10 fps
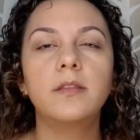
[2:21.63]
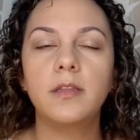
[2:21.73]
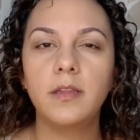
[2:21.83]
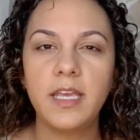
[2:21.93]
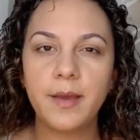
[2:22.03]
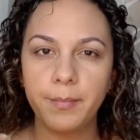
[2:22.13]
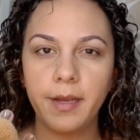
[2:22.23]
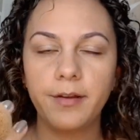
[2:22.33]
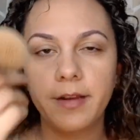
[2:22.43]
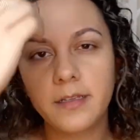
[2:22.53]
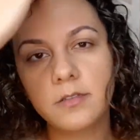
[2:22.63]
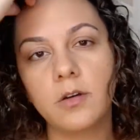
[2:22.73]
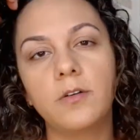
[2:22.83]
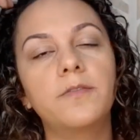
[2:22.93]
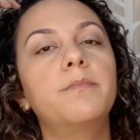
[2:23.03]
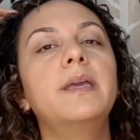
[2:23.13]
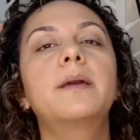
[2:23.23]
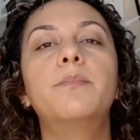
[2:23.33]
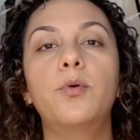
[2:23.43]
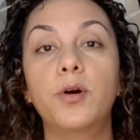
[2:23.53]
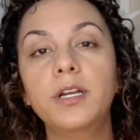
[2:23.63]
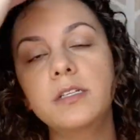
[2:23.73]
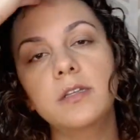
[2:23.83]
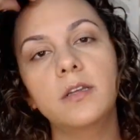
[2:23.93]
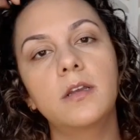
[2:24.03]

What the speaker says: the appearance of big pores.